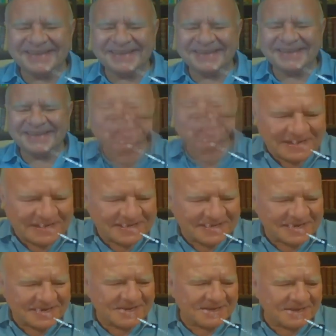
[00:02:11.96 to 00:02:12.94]
No, I've
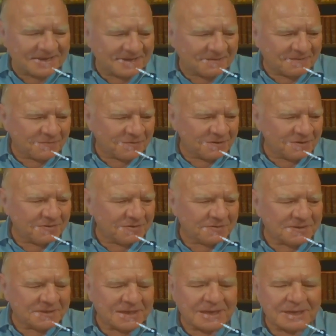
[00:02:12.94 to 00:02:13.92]
maintained that for
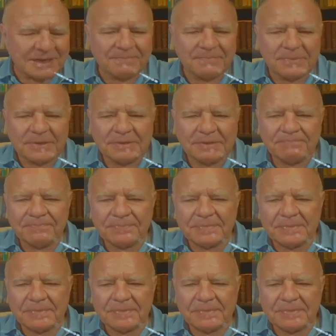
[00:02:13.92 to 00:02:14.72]
a long time